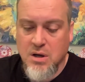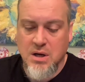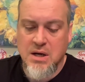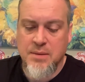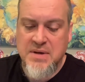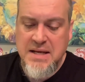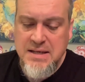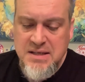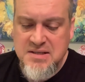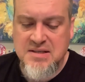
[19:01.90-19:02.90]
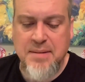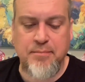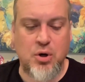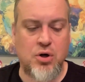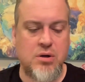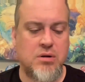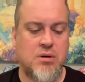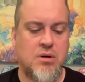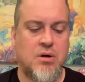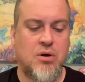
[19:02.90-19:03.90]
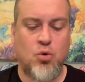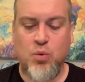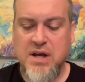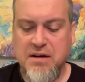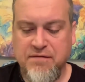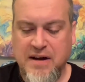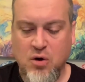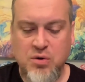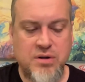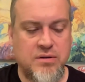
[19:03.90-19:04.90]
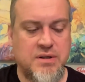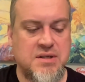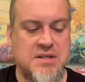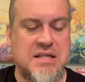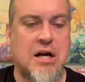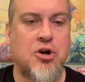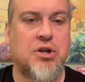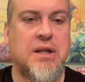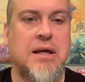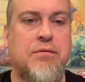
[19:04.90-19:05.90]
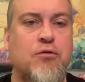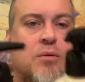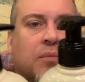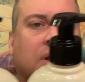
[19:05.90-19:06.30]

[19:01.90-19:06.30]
um, in December, we had found this Yardley from